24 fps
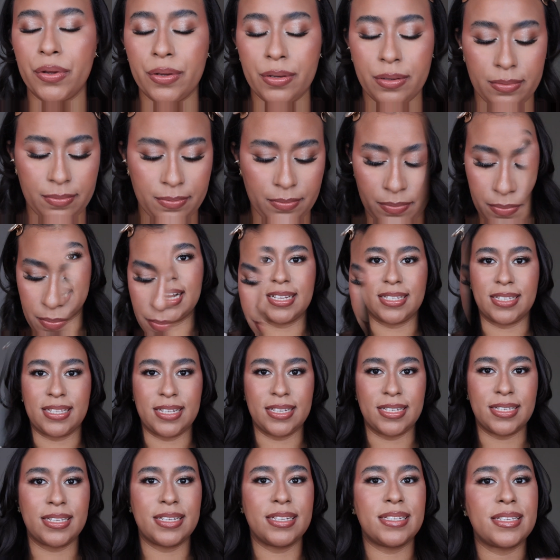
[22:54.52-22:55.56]
Okay guys,
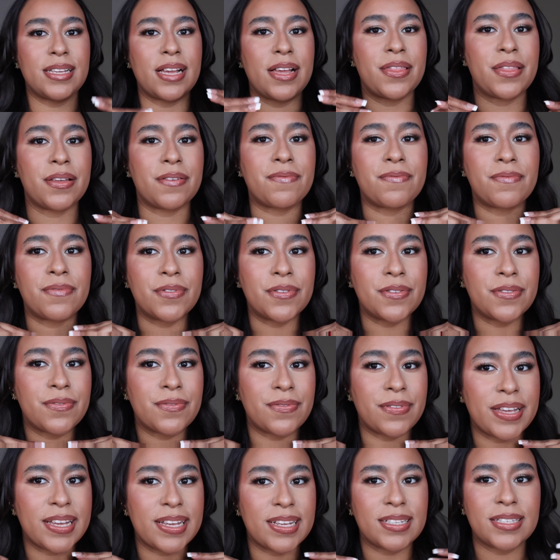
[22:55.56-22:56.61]
this is the full
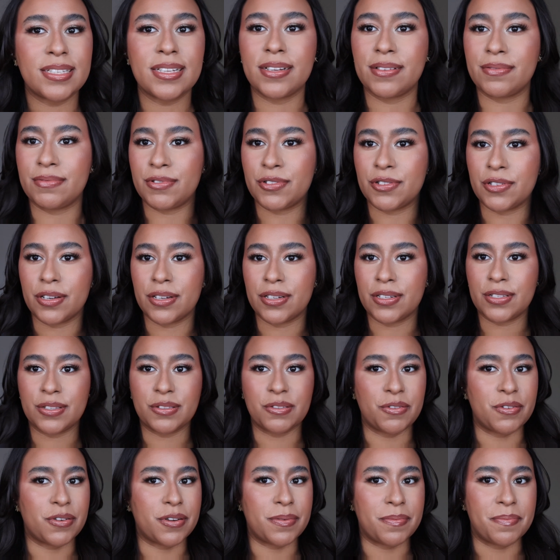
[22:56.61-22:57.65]
face of
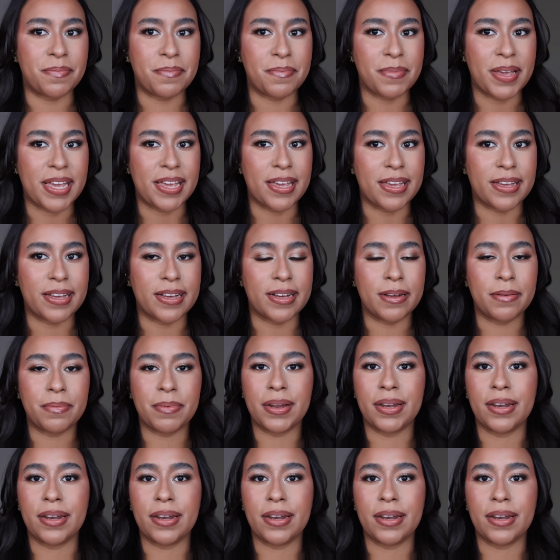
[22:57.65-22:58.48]
drugstore makeup.